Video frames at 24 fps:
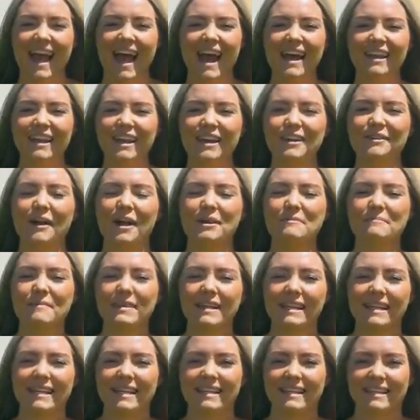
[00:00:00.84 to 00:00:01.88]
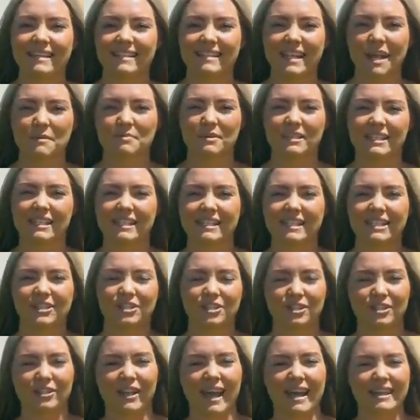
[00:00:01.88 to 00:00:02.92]
Hello, I'm Millie, the Deputy
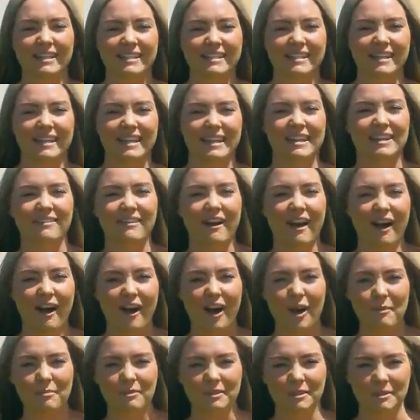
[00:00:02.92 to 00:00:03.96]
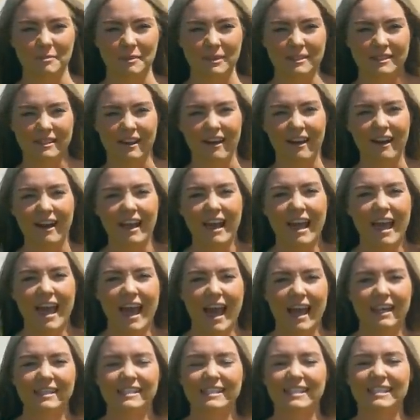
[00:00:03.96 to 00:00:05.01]
Digital Editor here at Harper's Bazaar,
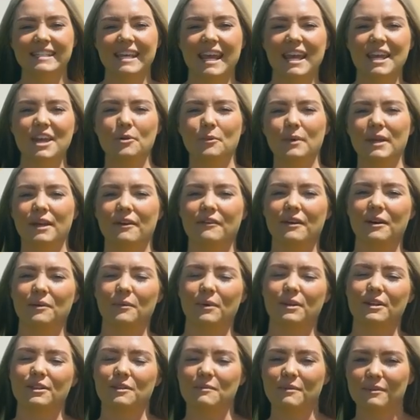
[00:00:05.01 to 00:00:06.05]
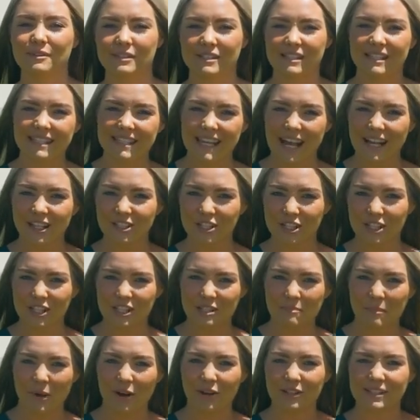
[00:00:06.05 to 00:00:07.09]
and today we are at one of the most nostalgic
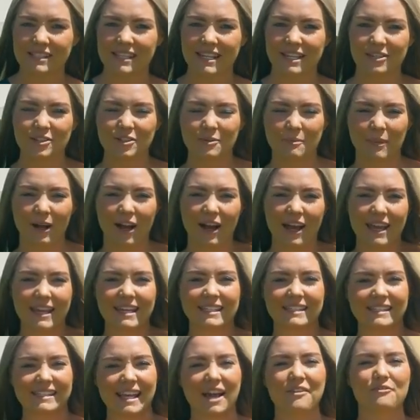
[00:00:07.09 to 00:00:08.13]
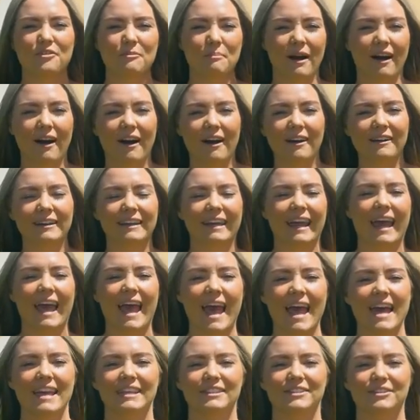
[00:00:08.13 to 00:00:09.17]
spots in Dubai, Saffa Park,
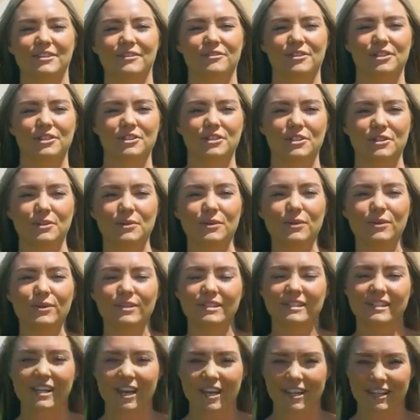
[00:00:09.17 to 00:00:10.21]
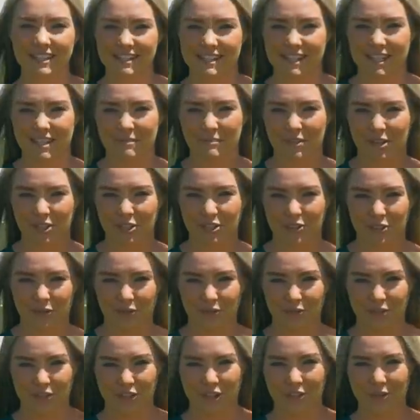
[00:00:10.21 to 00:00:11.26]
ahead of the Dior circus-themed
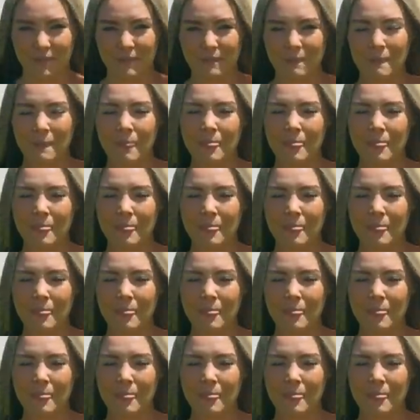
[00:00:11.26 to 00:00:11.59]
couture show.